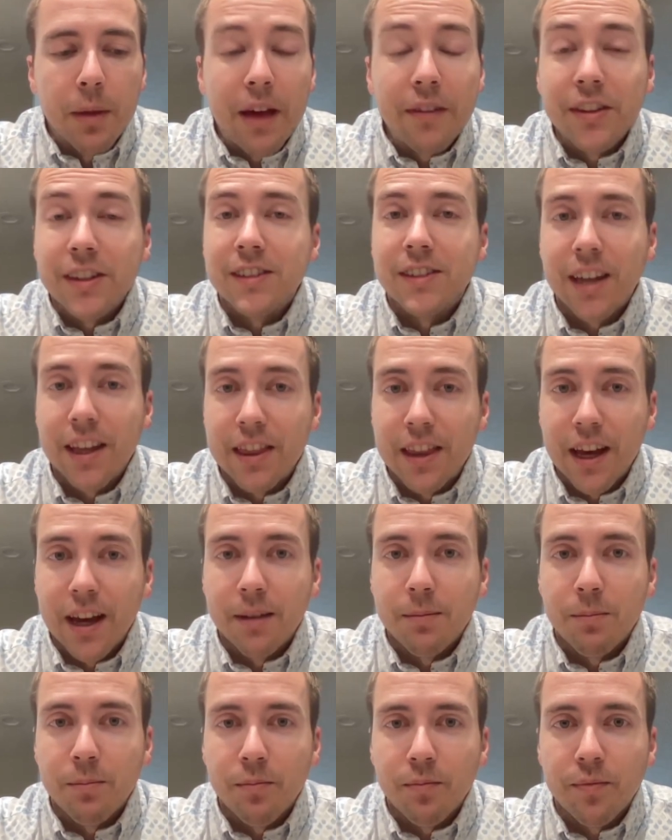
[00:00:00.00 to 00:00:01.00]
Having said
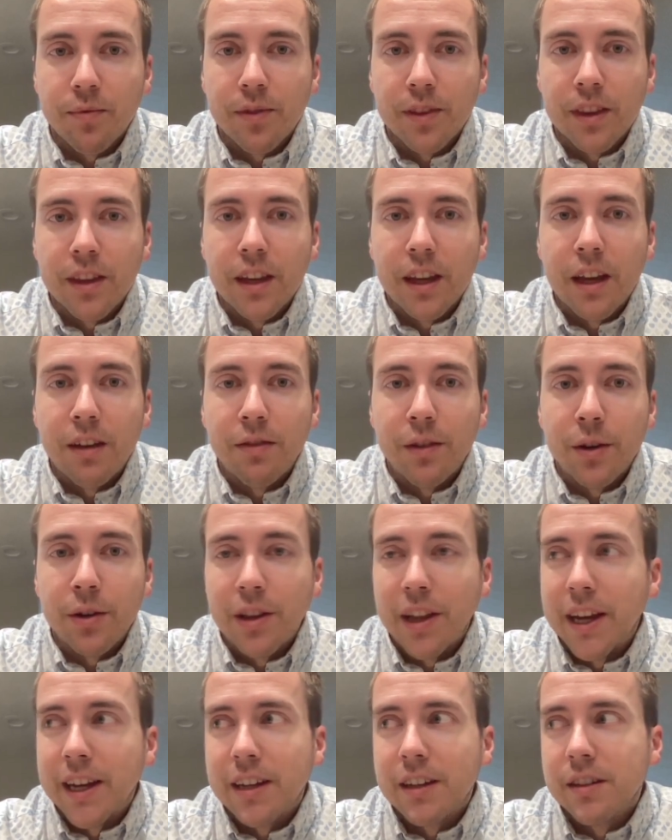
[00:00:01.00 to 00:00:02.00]
that, if you're
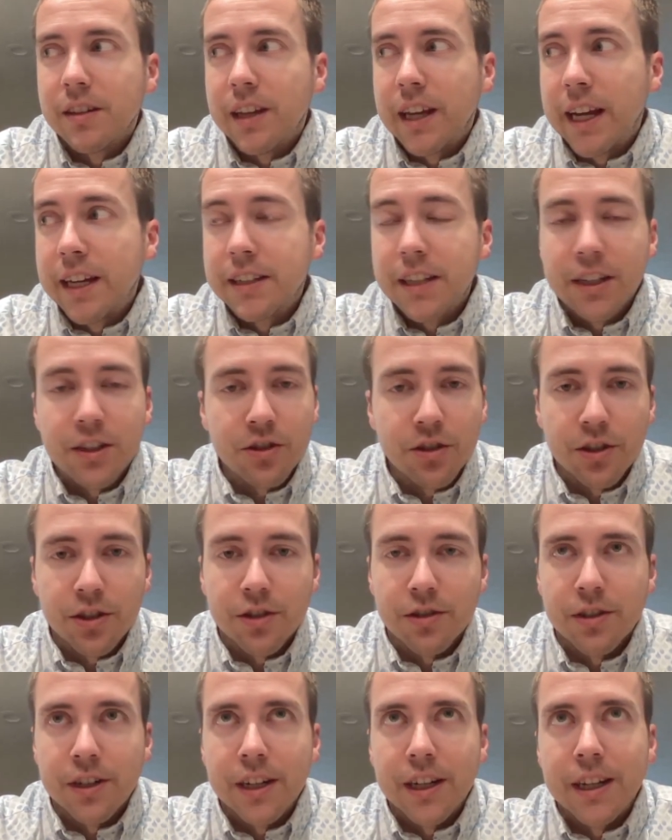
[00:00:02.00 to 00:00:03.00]
like
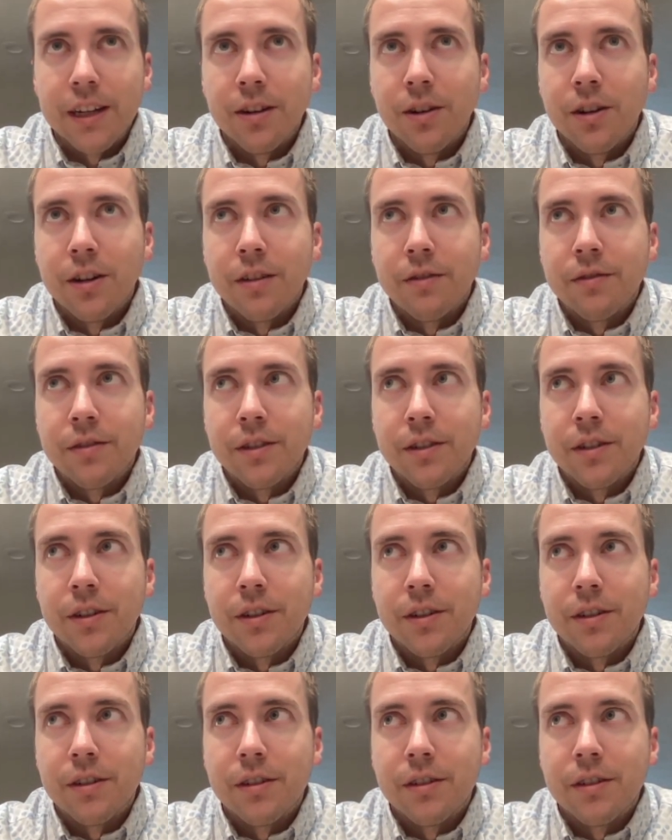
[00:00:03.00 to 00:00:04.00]
anti-surgery or if you're